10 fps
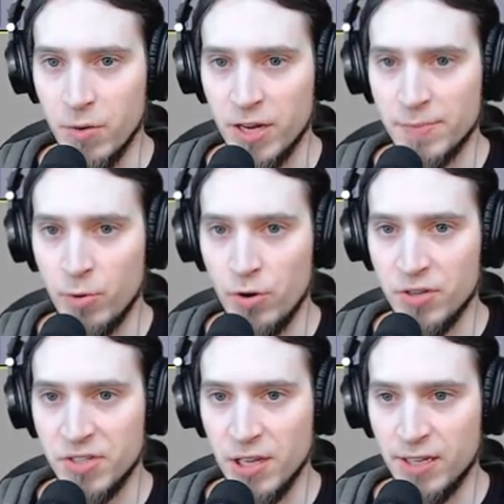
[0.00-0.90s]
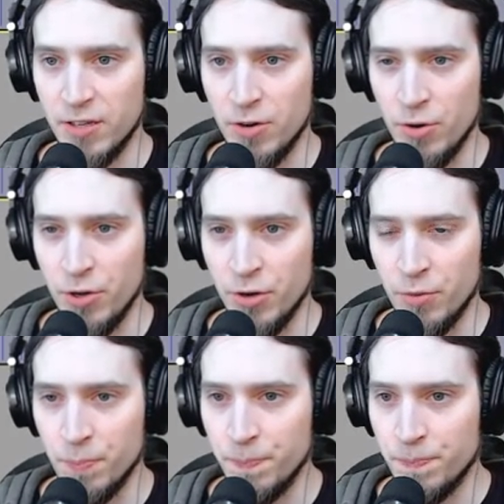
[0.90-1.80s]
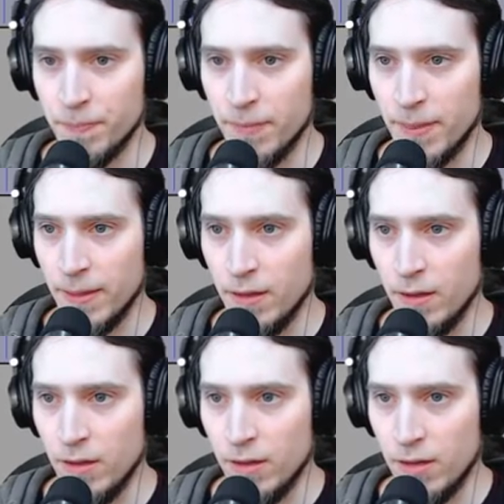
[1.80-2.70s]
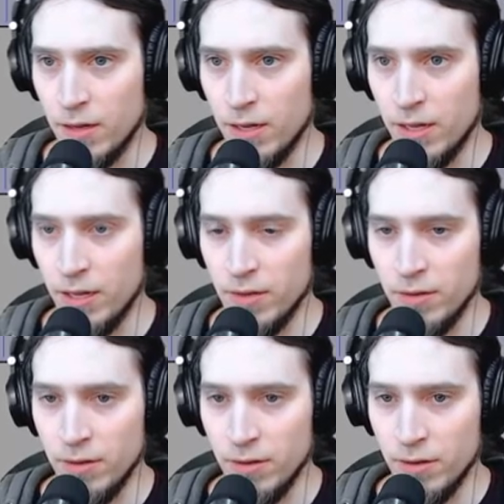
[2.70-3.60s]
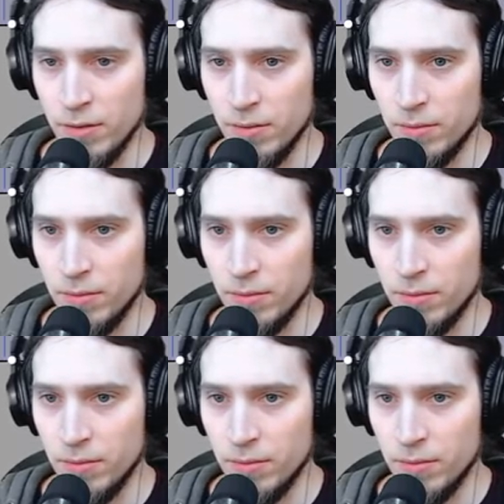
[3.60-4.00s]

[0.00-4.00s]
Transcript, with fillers: export selected audio and uh,